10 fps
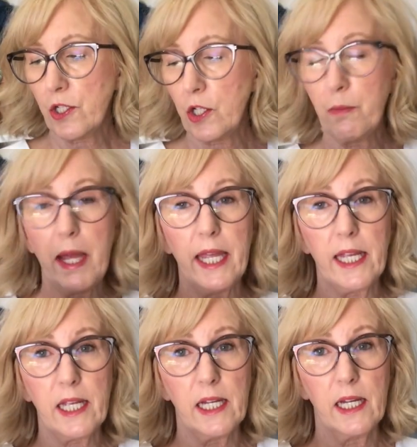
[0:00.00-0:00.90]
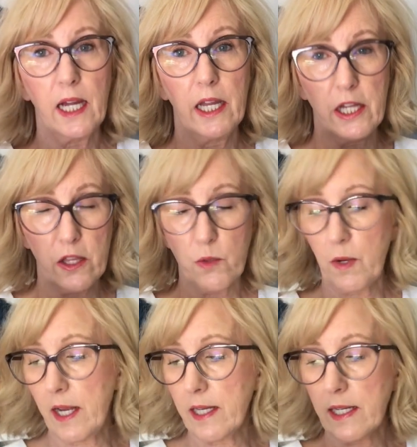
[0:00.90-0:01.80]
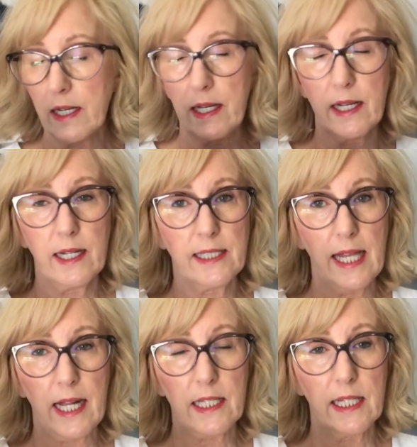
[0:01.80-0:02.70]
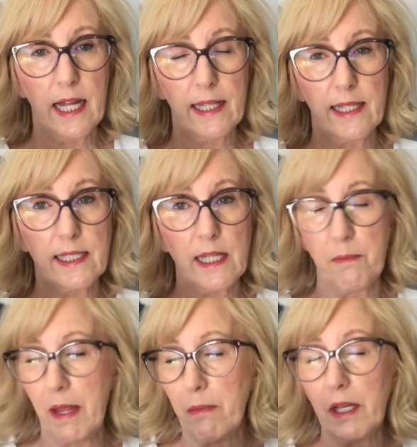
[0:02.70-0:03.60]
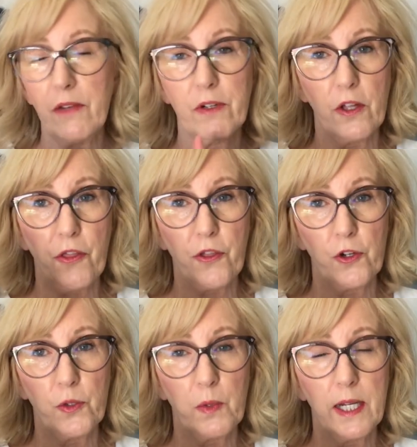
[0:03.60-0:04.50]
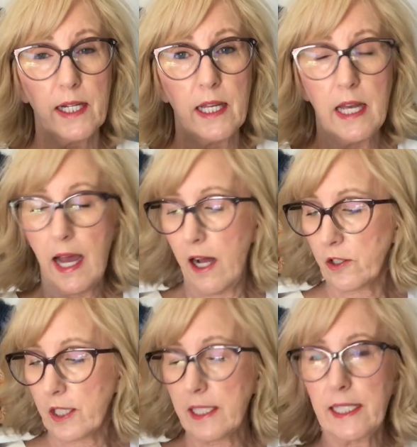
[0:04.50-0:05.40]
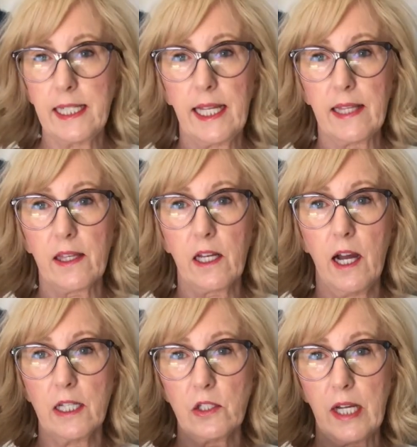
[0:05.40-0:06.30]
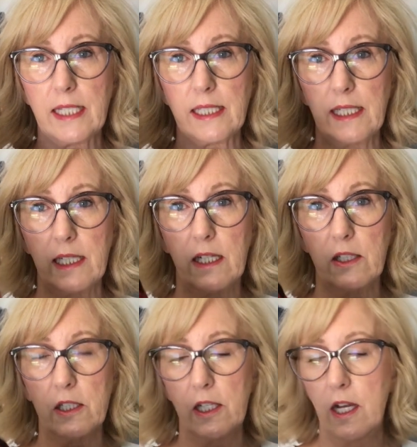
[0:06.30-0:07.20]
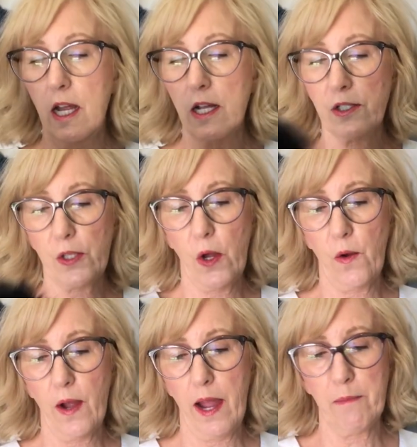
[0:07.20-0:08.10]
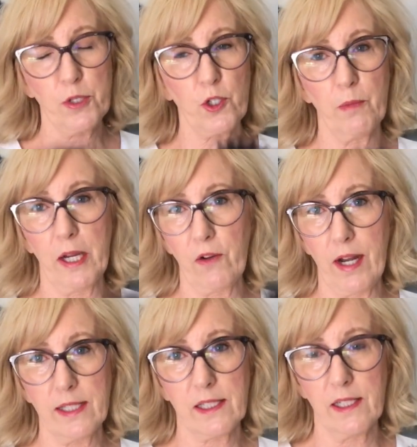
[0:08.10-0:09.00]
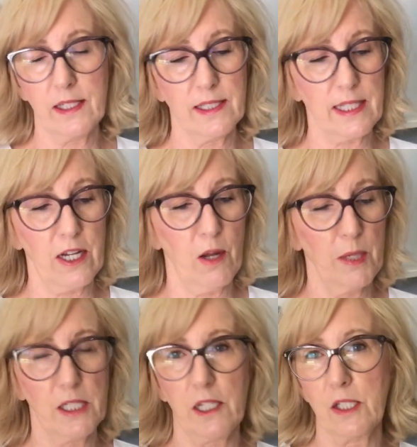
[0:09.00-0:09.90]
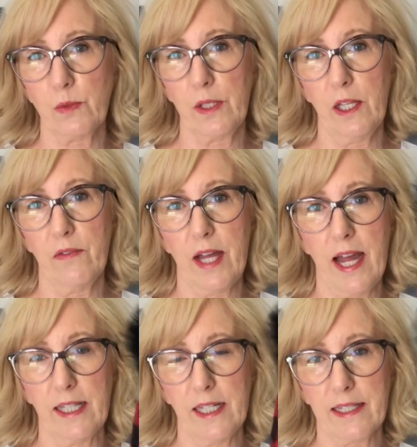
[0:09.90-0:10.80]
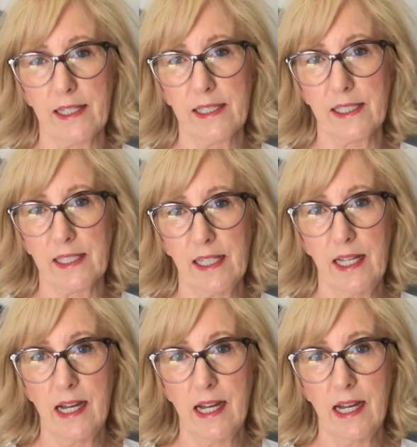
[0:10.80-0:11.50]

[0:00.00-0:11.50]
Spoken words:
to make another one exactly like this, and maybe even a third one. I'll just need to get the contrasting color. So I'm sure my grandsons and all my sons would love a hat like this.